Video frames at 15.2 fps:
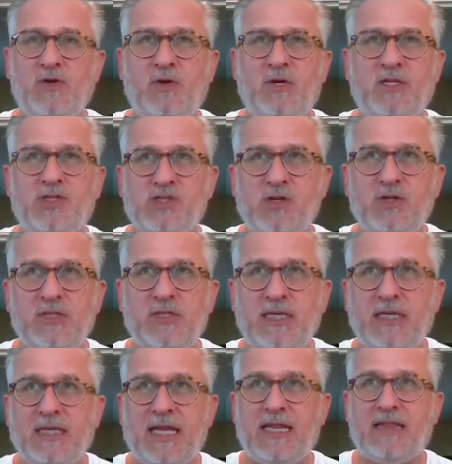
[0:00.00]
you can certainly
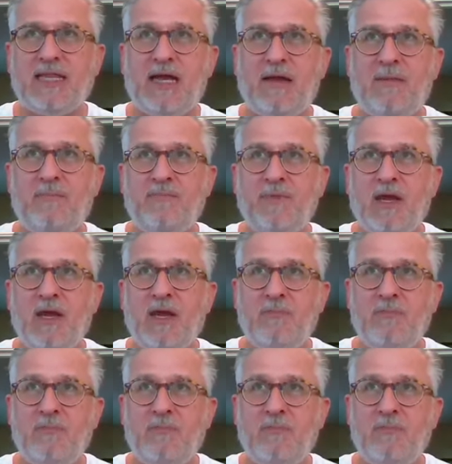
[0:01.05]
let them